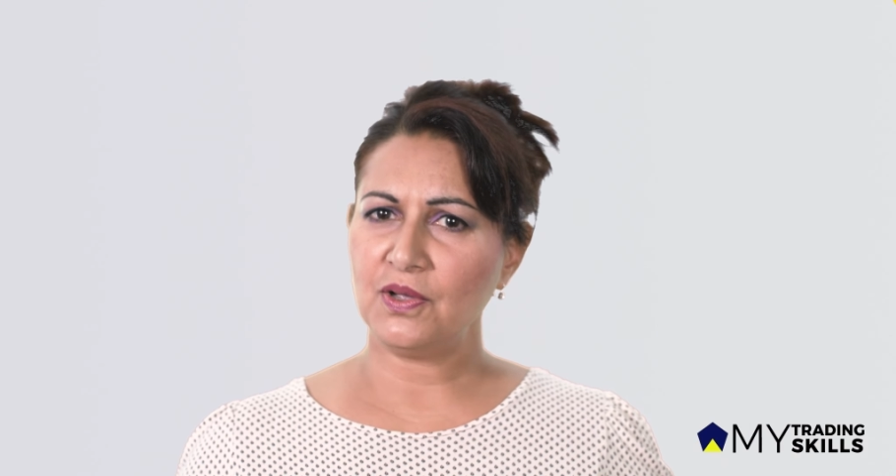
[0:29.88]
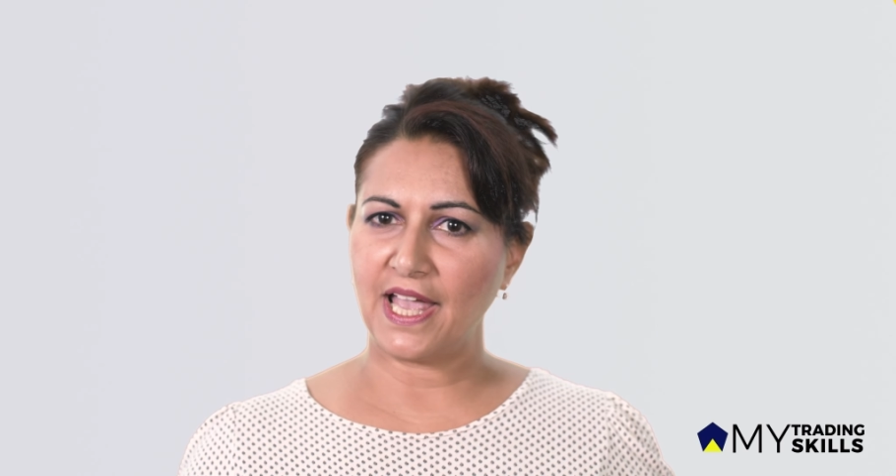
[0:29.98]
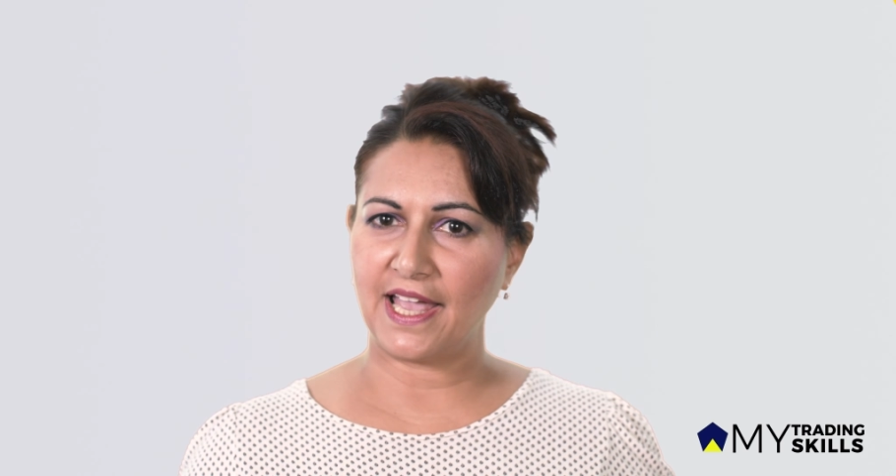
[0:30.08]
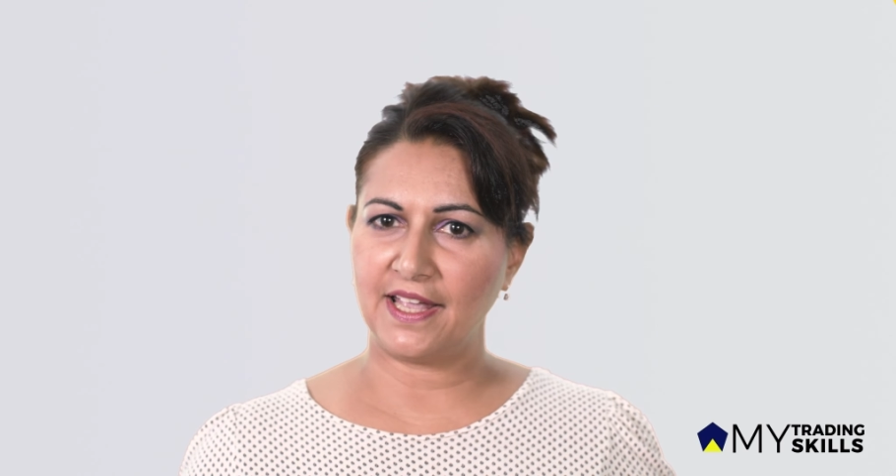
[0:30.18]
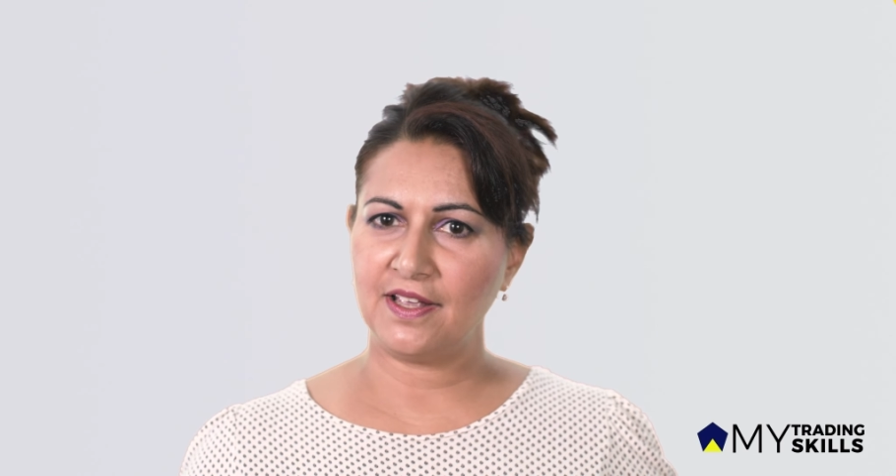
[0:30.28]

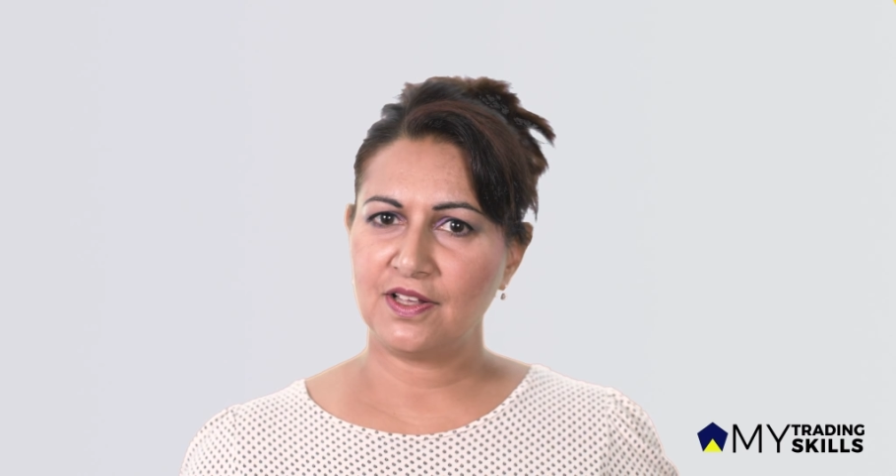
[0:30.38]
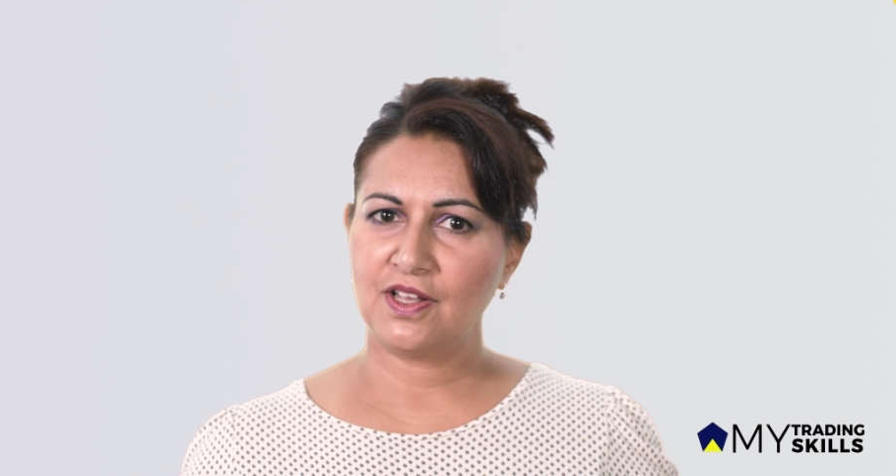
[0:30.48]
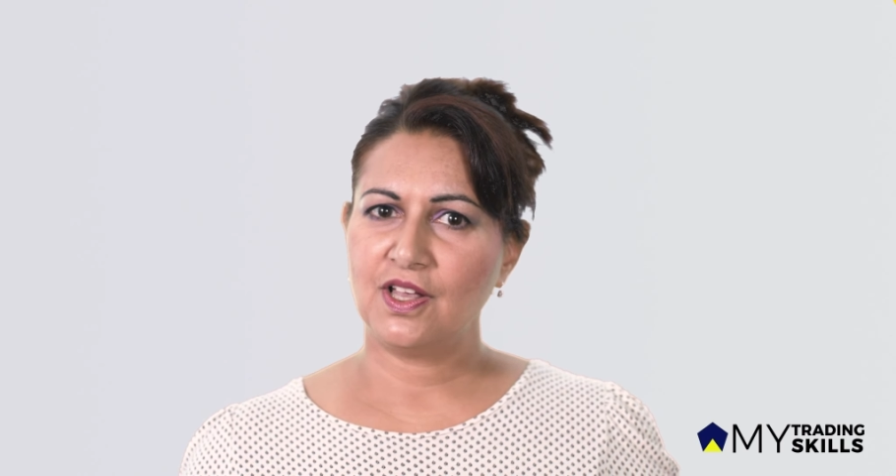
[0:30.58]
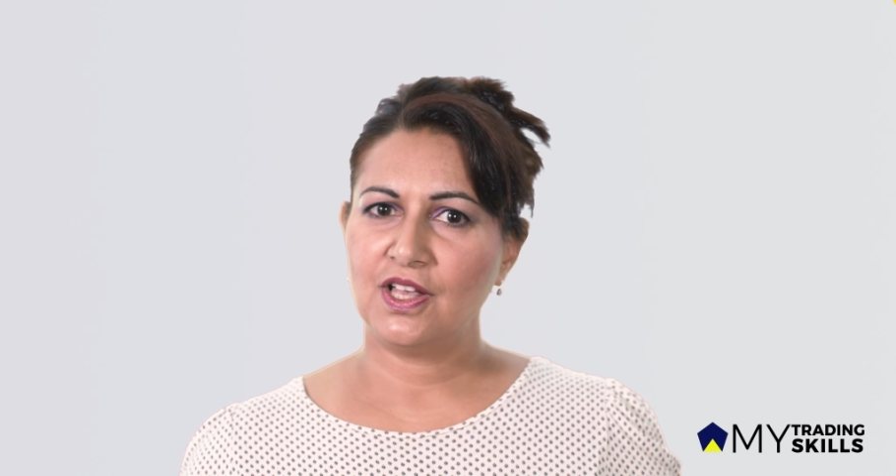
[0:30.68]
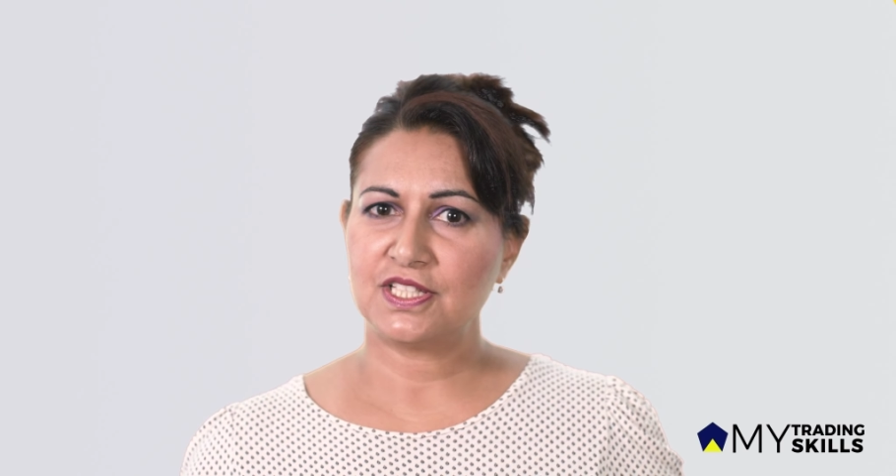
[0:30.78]
Okay,
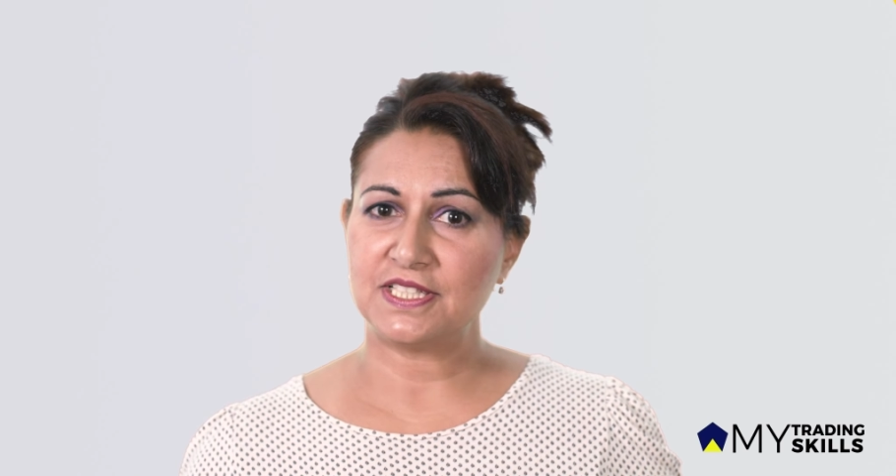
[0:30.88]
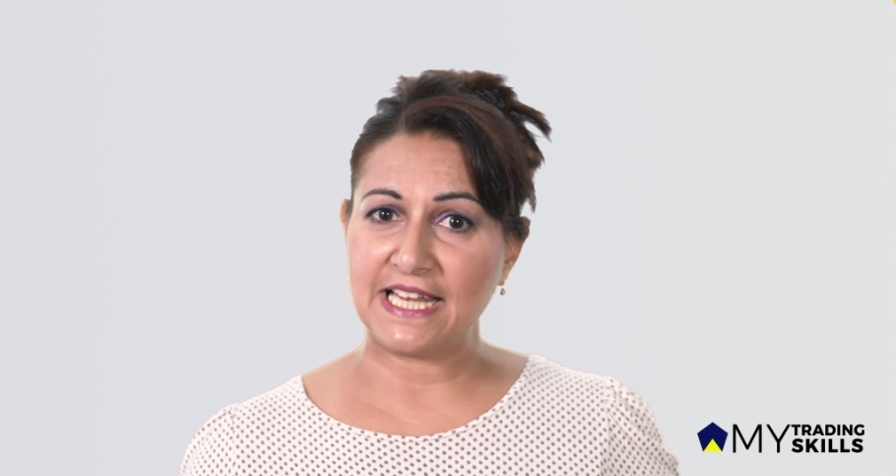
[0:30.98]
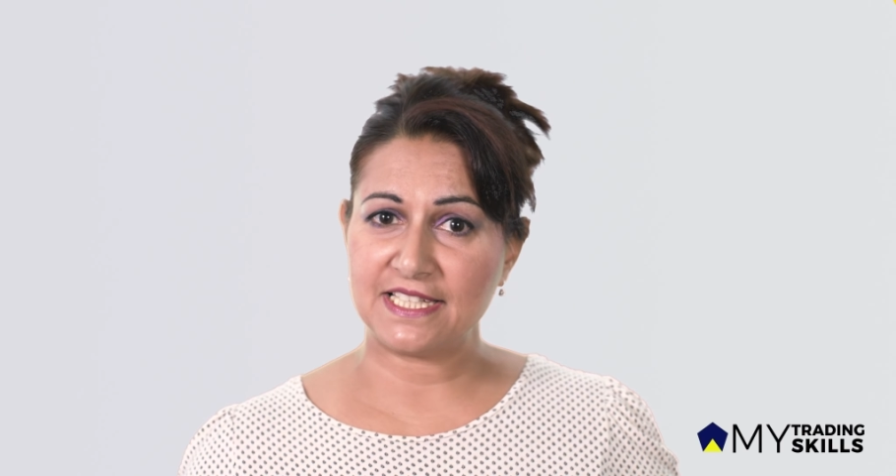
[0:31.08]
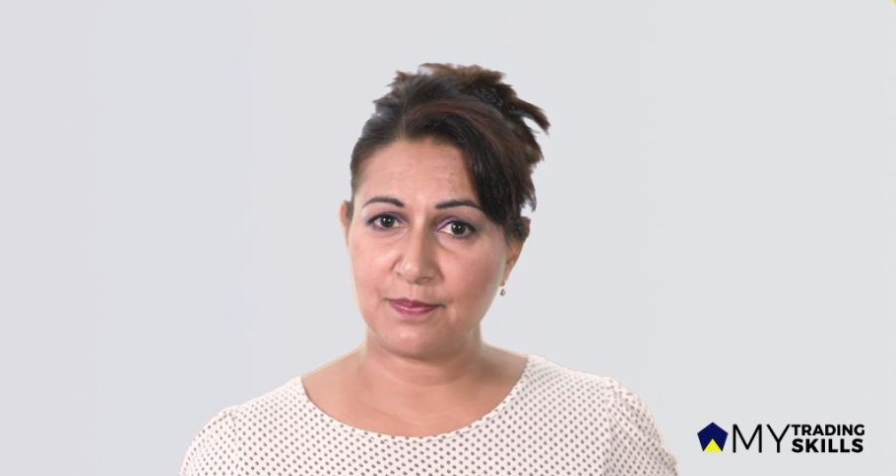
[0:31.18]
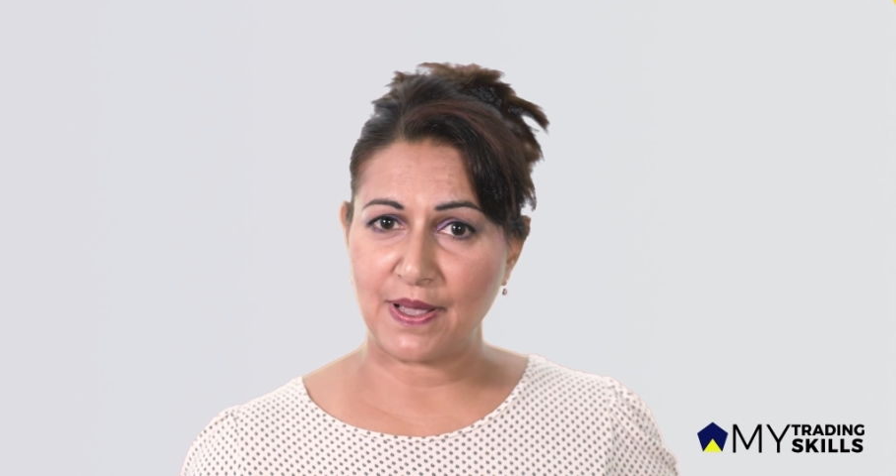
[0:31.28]
so tell
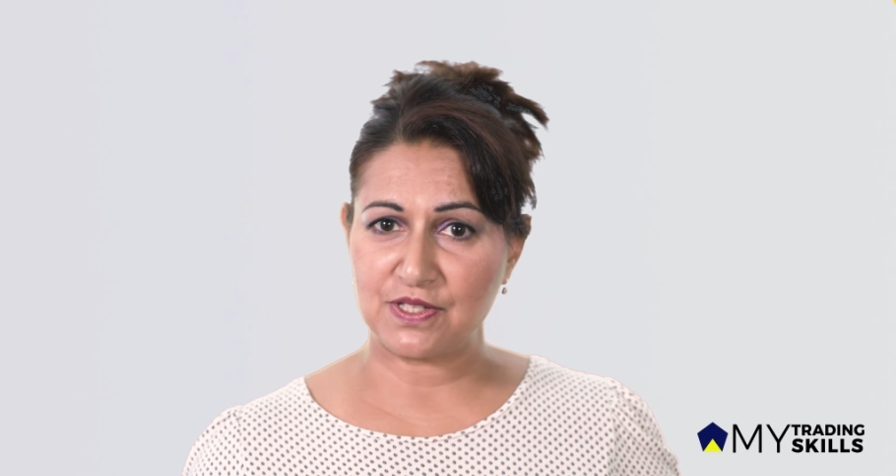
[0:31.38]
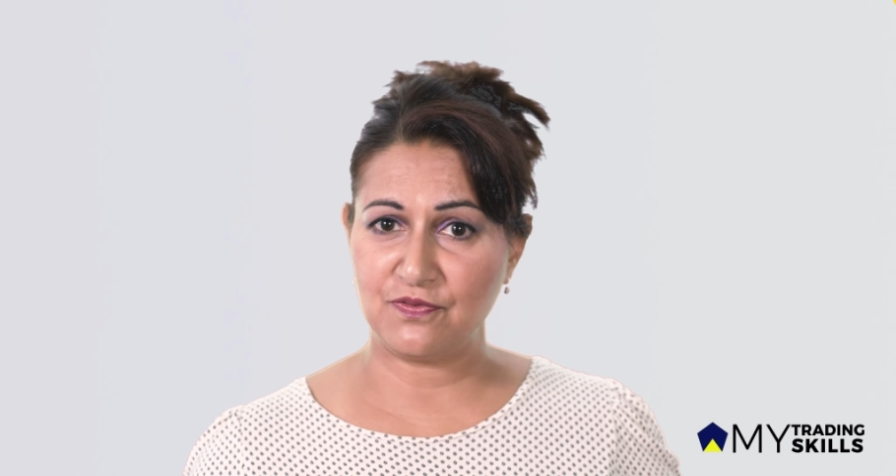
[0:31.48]
us about